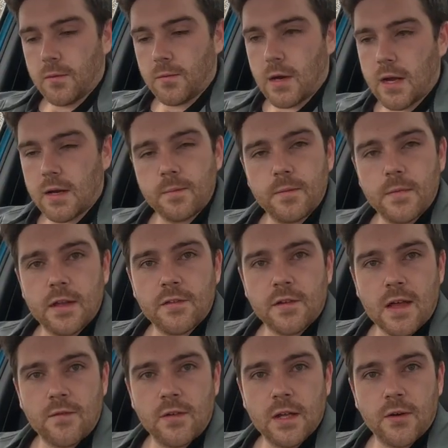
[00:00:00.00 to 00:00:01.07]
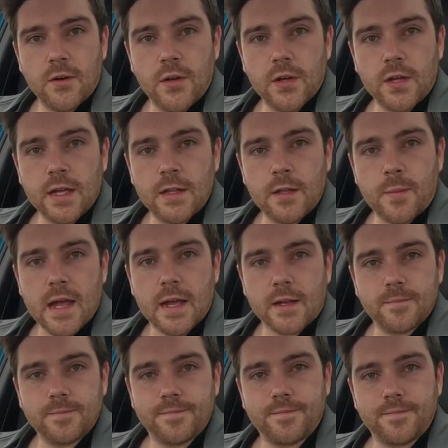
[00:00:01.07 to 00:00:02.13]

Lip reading: Right, let's have a little look in the back.